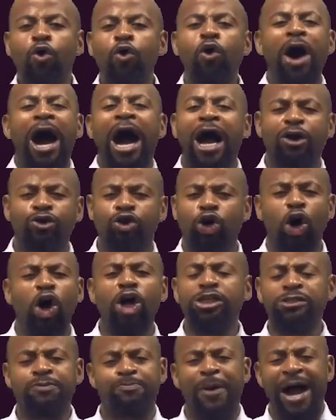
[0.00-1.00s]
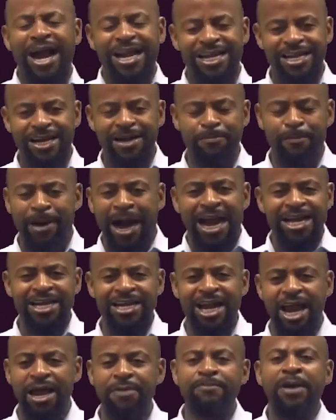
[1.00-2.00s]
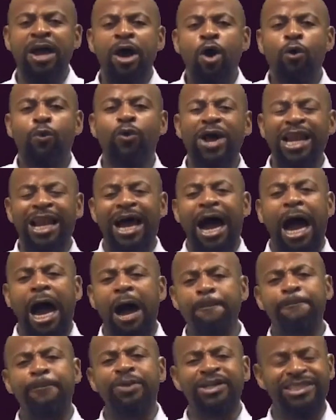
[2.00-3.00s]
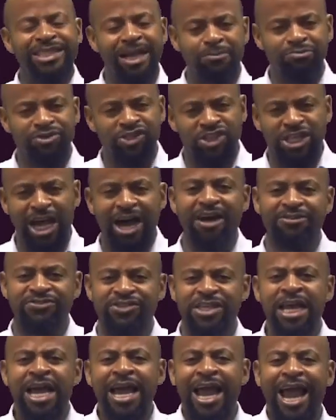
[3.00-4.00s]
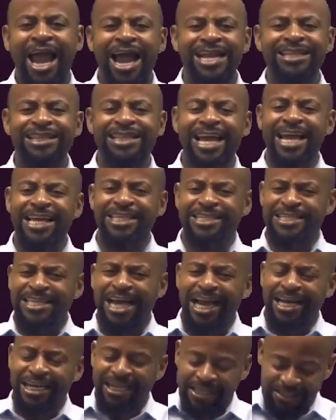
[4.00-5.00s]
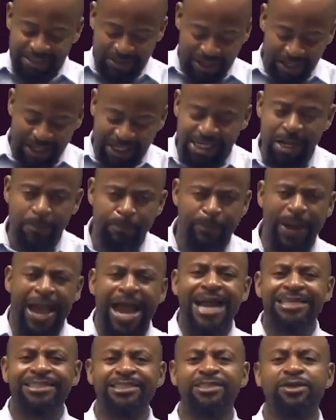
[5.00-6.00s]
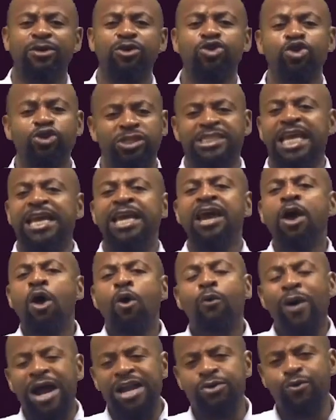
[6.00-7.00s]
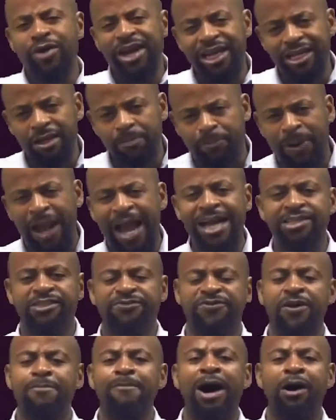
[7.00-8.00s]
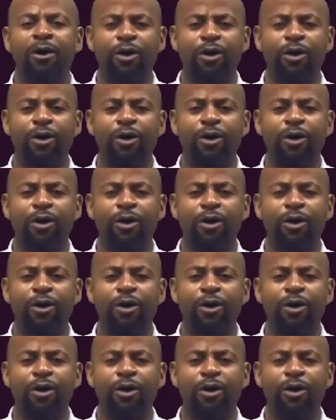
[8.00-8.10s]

who are called by my name will humble themselves and they shall repent. You see, when we repent from